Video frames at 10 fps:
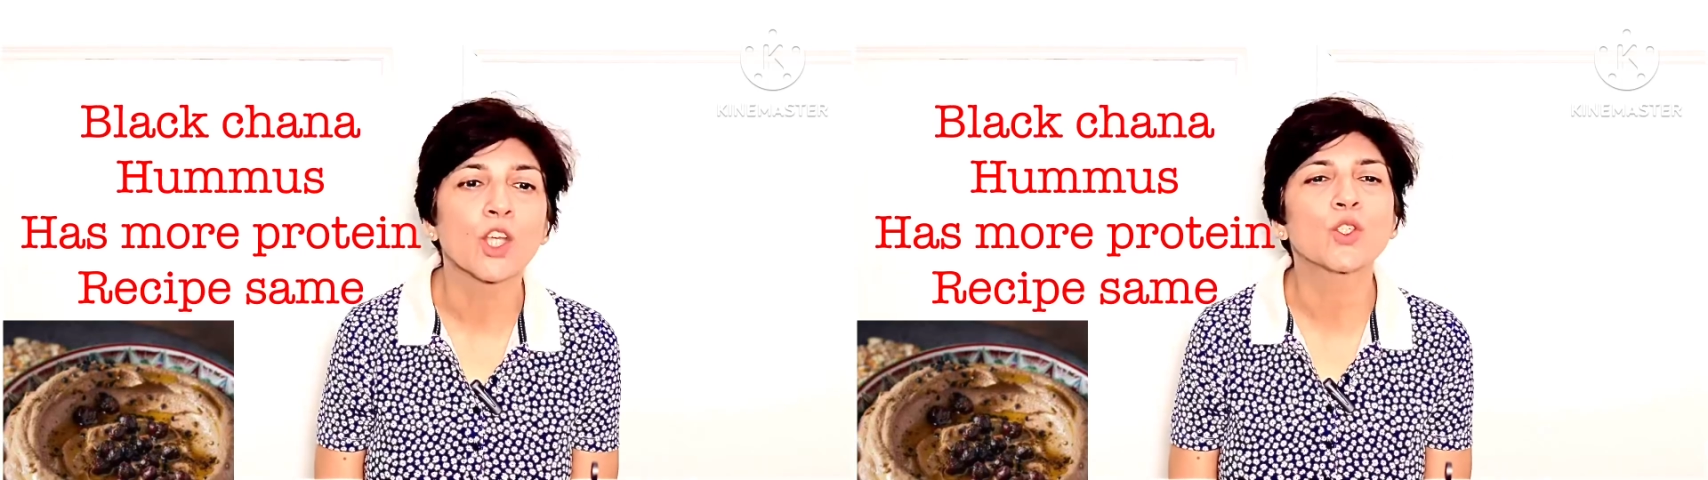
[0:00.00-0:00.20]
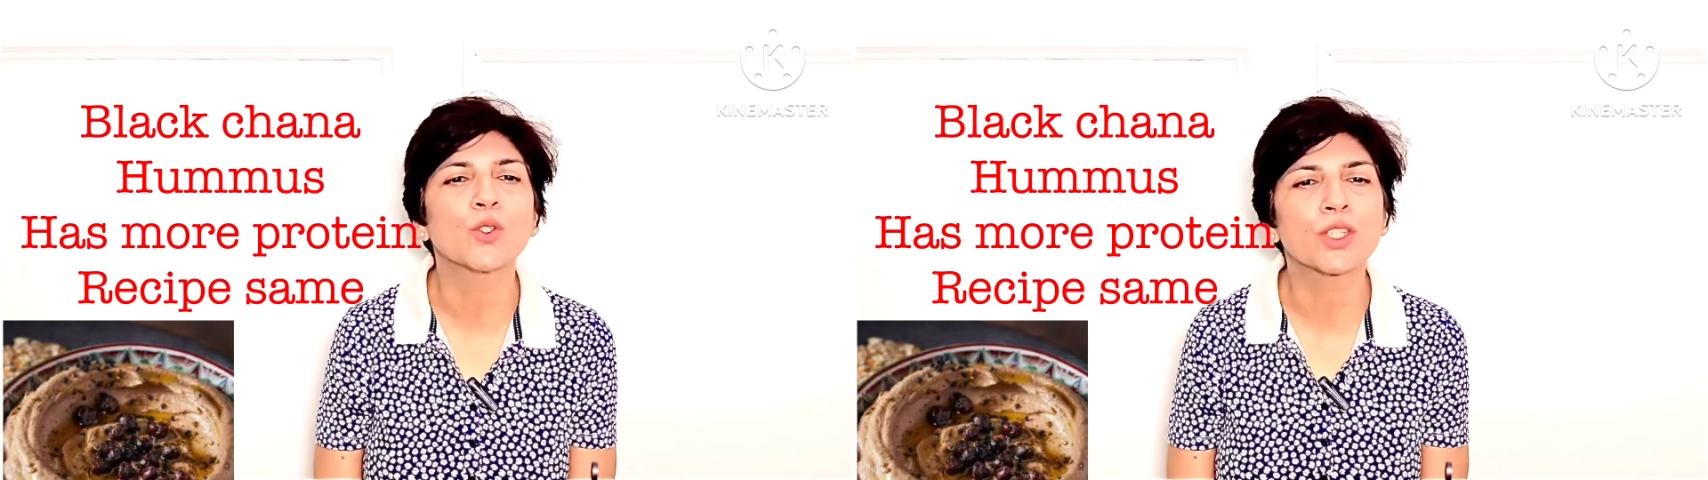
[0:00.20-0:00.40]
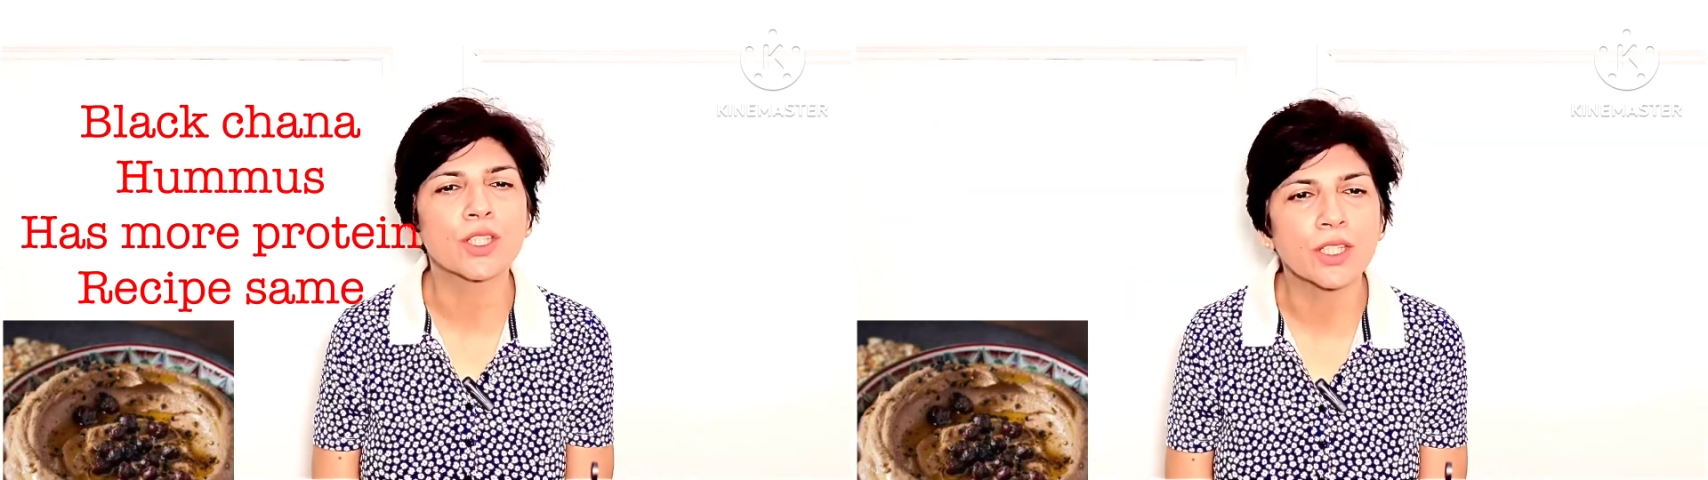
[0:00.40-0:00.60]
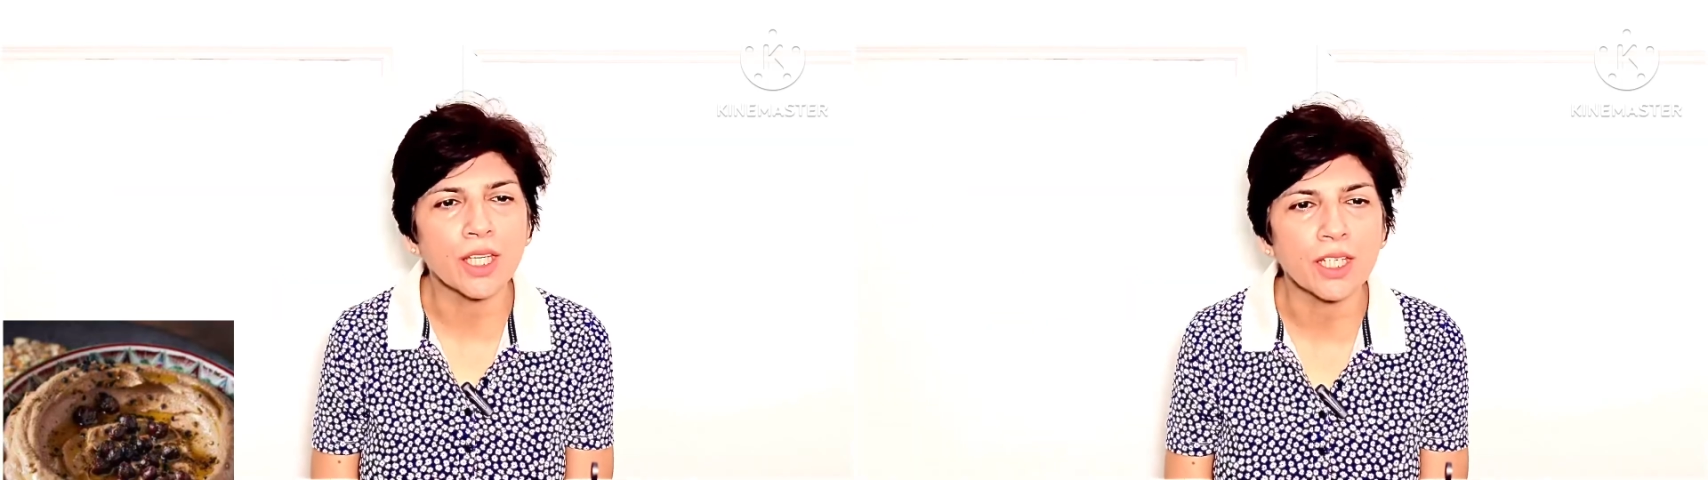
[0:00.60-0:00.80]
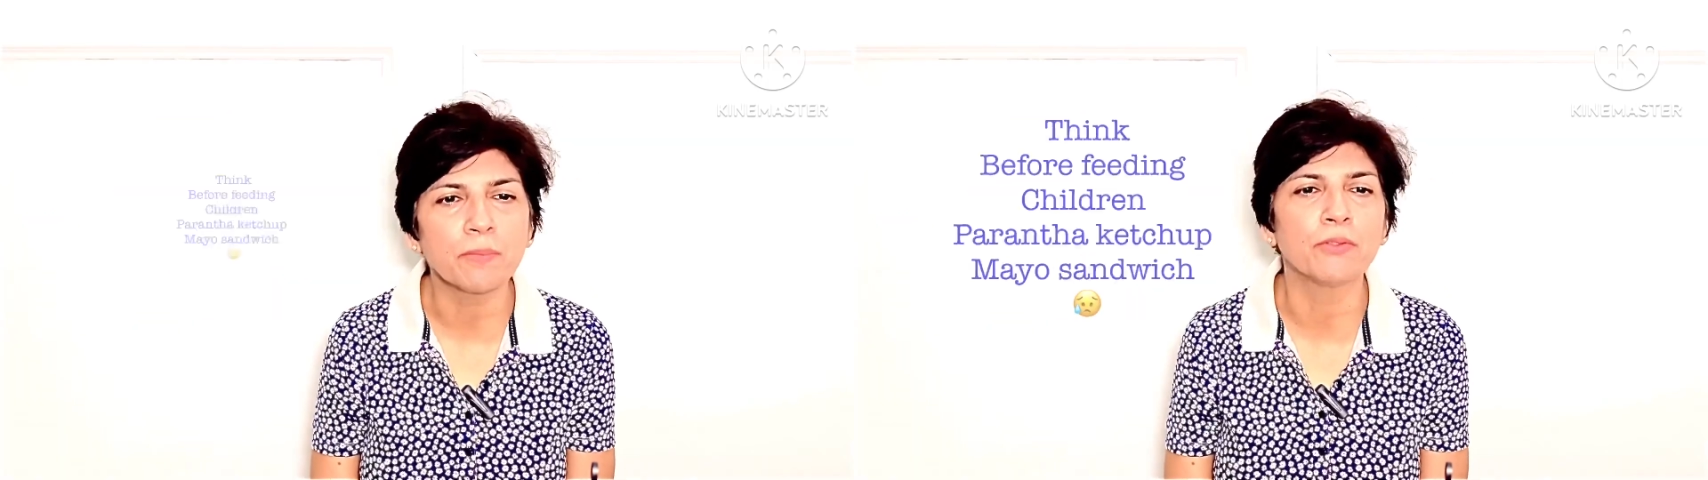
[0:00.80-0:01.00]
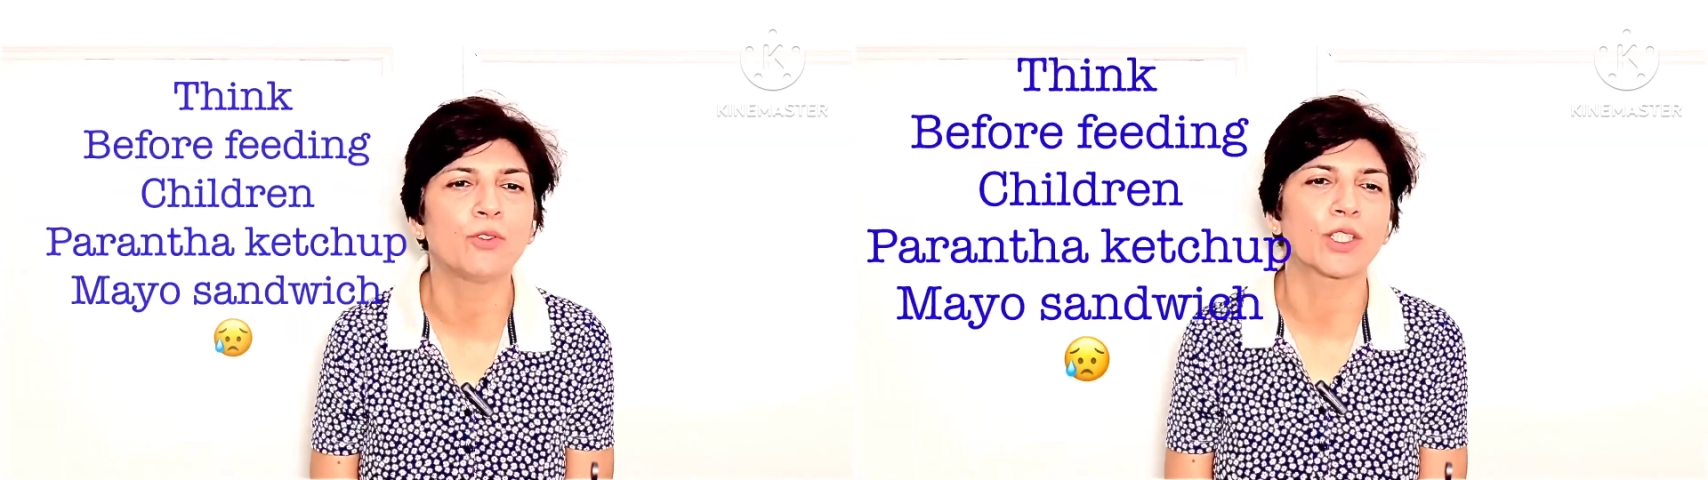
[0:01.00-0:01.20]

So think before